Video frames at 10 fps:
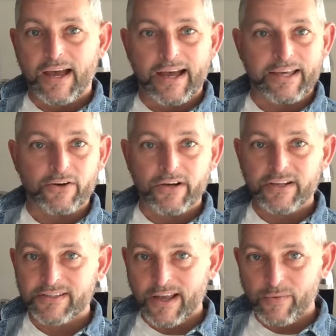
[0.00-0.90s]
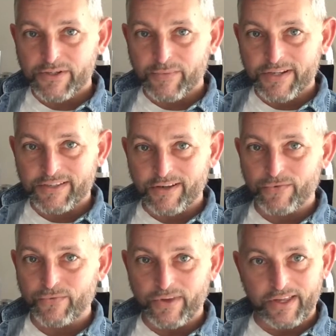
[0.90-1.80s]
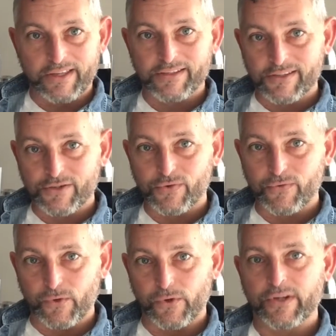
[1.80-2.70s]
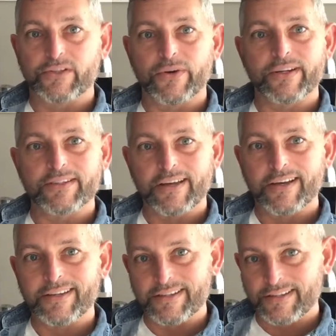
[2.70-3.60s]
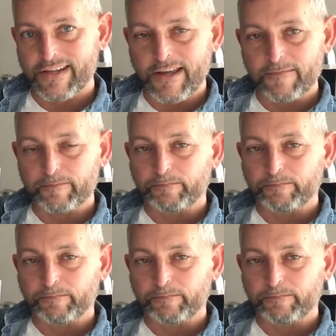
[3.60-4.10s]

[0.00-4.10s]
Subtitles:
I had already established myself in Central Florida, so I decided to stay.